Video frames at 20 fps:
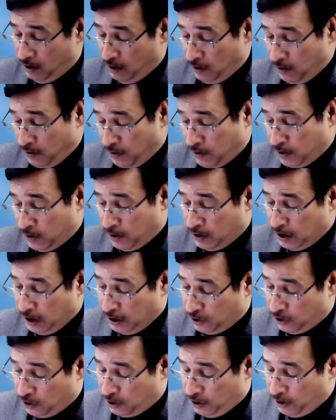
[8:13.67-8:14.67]

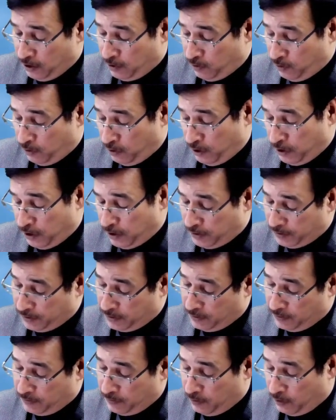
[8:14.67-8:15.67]
Such shareholders,
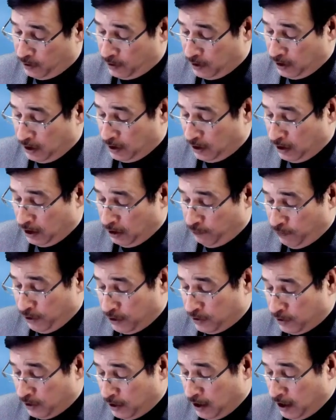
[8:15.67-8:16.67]
or such
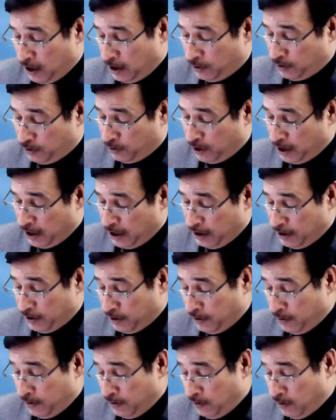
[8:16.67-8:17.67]
investors, I should write,
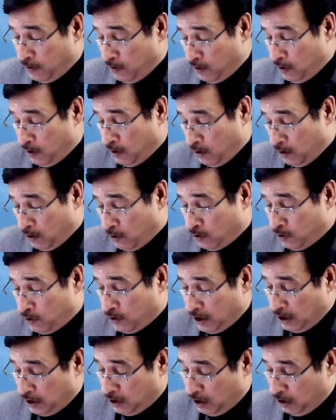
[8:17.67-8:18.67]

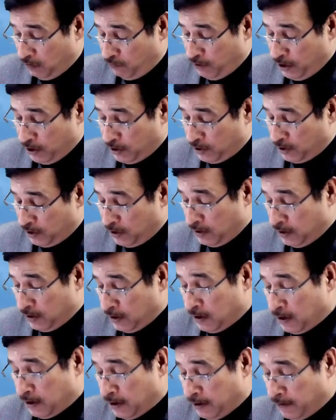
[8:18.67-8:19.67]
such
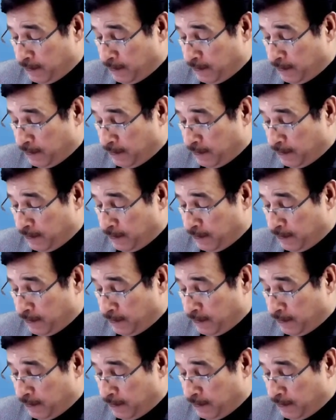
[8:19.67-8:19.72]
investors